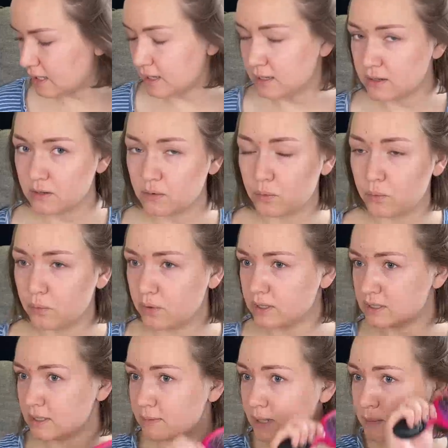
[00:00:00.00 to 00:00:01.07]
it,
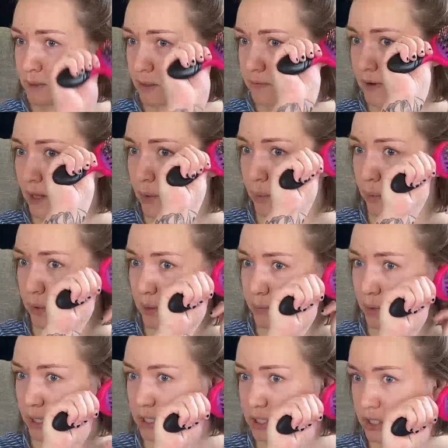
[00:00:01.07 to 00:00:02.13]
and sometimes I follow it with a
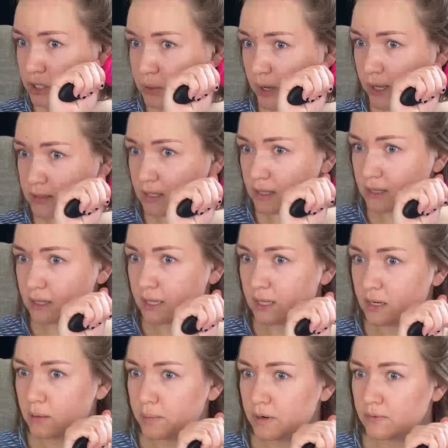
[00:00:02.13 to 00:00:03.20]
brush just so it has a
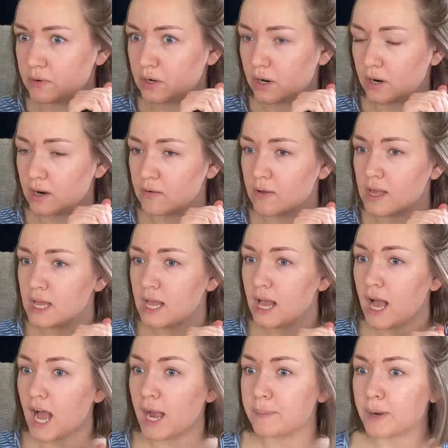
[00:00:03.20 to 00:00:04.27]
little bit of a curve.
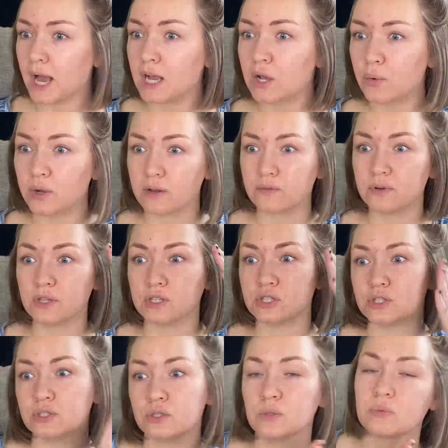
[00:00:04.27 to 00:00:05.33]
I'm not going for the
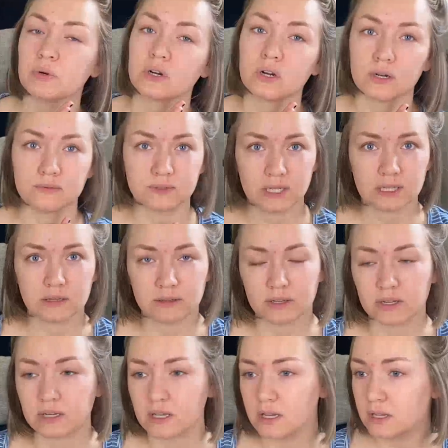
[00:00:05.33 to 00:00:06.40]
super curved in
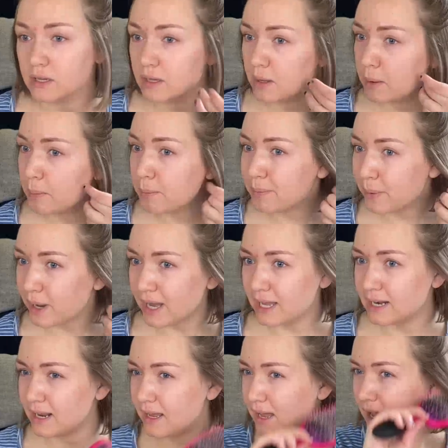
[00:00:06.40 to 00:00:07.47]
look,
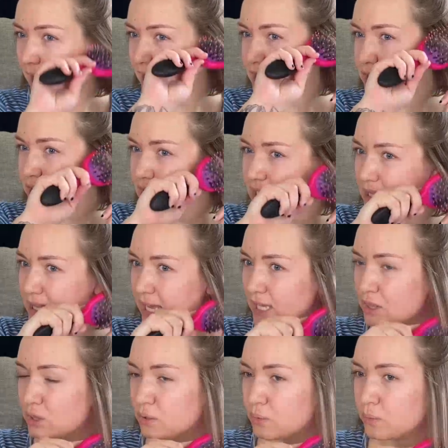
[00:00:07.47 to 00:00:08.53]
but I just
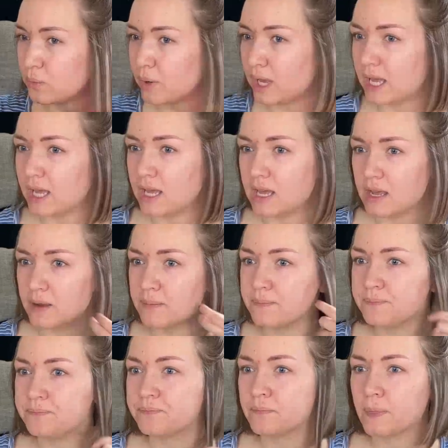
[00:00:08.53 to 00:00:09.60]
like the way
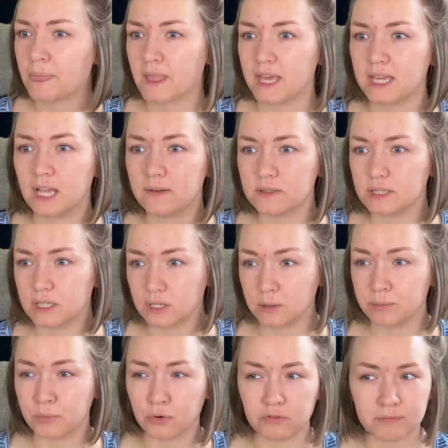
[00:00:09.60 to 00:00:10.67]
it gives a little
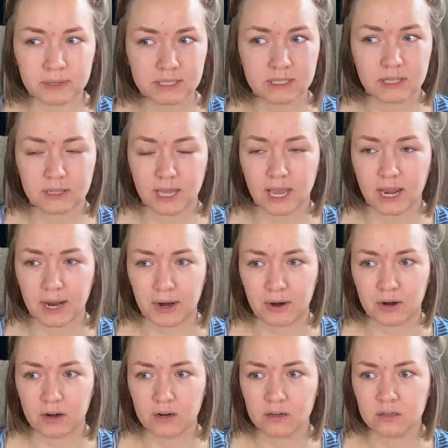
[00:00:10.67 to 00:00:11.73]
movement to the
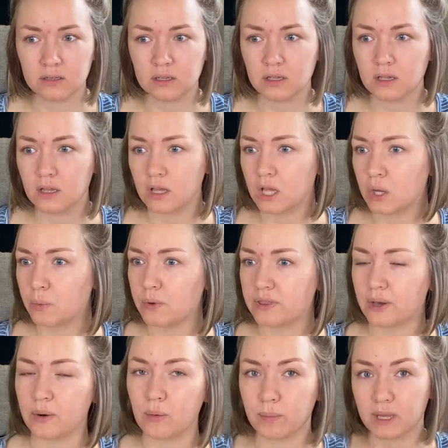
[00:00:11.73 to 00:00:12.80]
hair
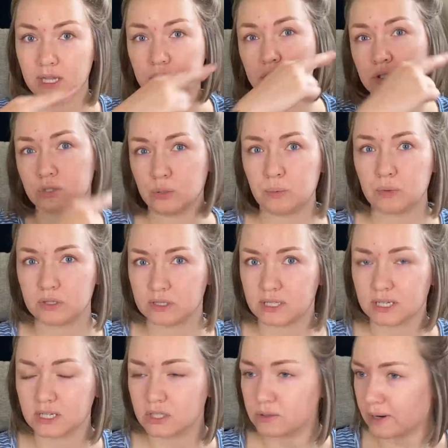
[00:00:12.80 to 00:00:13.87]
without it being super
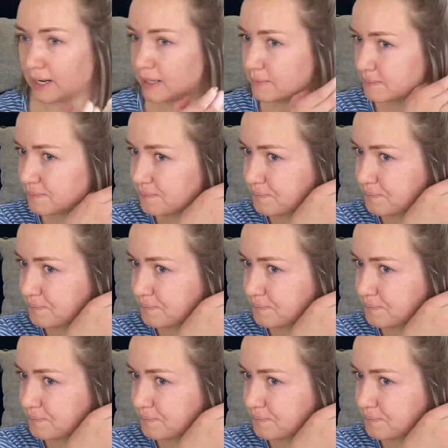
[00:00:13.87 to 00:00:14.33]
stick straight.